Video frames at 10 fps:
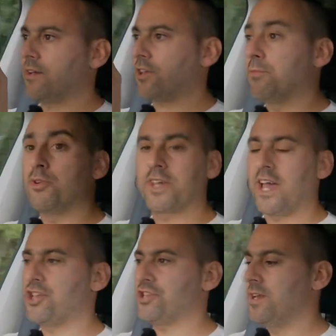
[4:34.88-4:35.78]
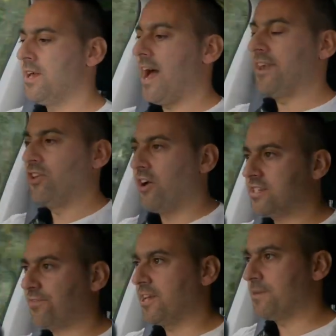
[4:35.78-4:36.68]
communication and
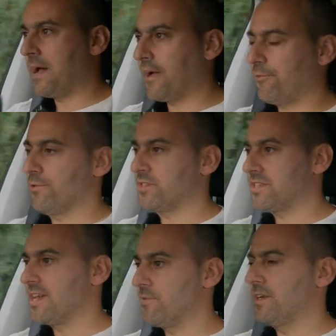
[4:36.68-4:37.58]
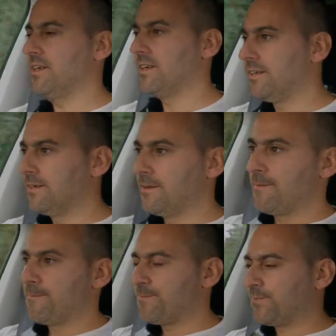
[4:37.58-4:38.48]
nice feedback through the steering.
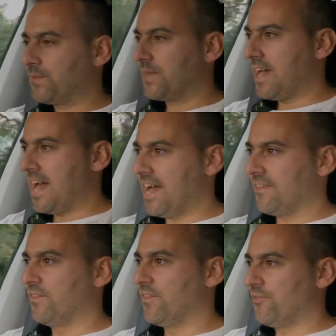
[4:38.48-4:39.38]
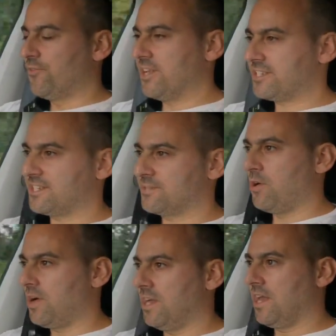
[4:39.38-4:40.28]
And this is
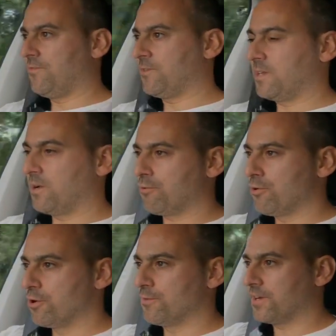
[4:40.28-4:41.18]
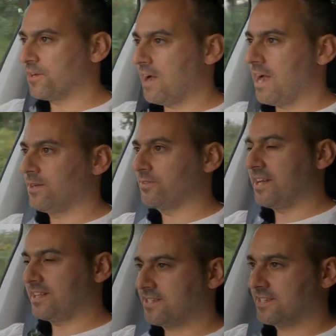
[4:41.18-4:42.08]
my lovely little proving ground. That